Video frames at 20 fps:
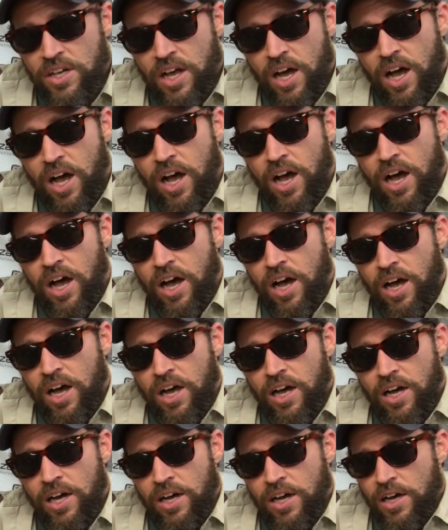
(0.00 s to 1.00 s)

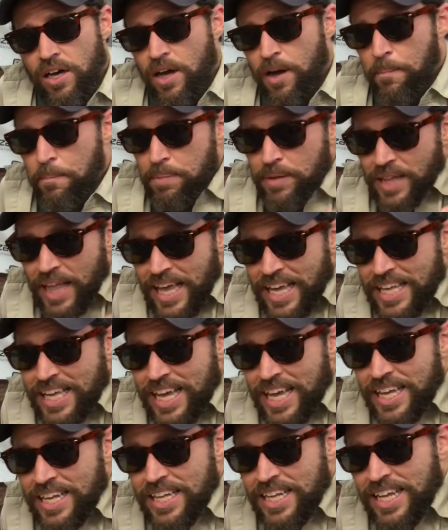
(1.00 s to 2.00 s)
A
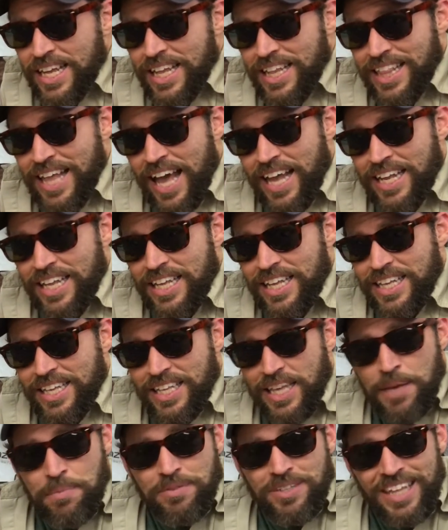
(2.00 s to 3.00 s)
blanket that it
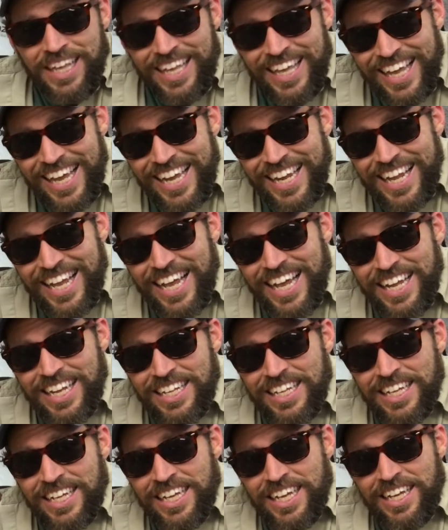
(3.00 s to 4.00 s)
keeps the heat
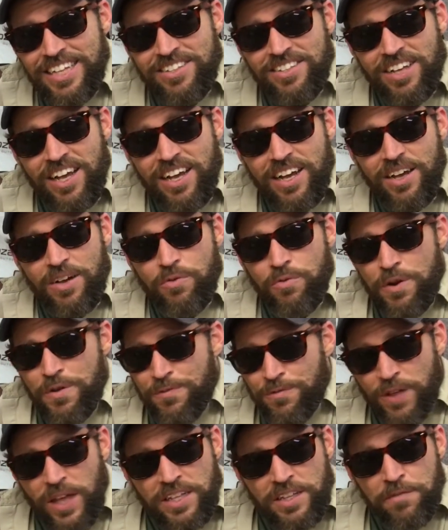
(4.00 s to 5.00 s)
in. It's a
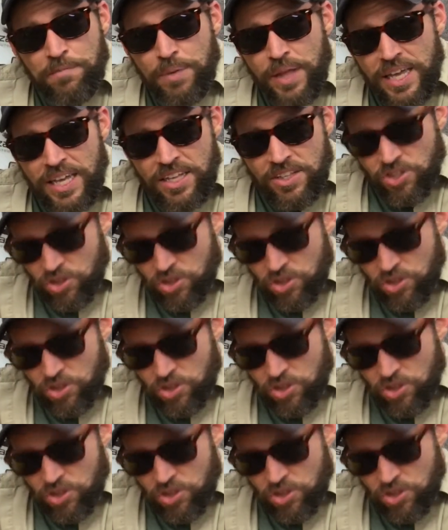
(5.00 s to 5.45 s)
reflective blanket,